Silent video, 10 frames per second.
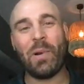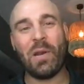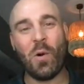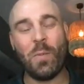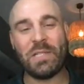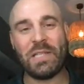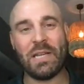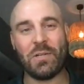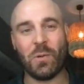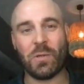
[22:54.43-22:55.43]
but it opens
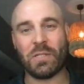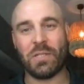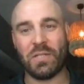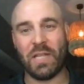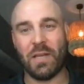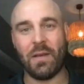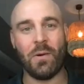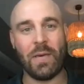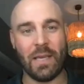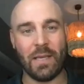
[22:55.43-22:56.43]
that door to say,
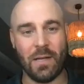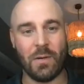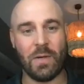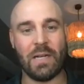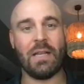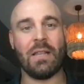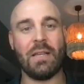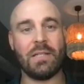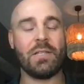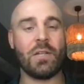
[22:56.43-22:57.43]
okay, you know what,
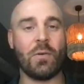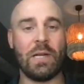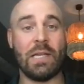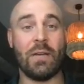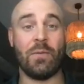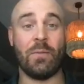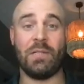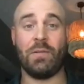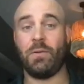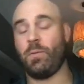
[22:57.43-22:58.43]
this is a great time for
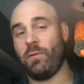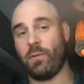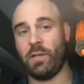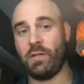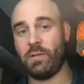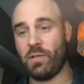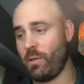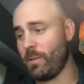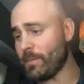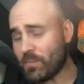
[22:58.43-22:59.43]
me to refer you
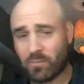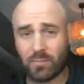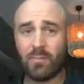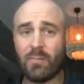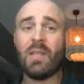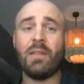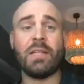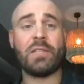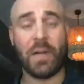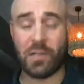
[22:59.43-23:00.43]
to
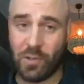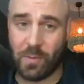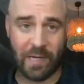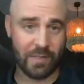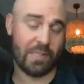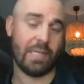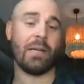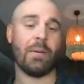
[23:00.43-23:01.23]
this functional medicine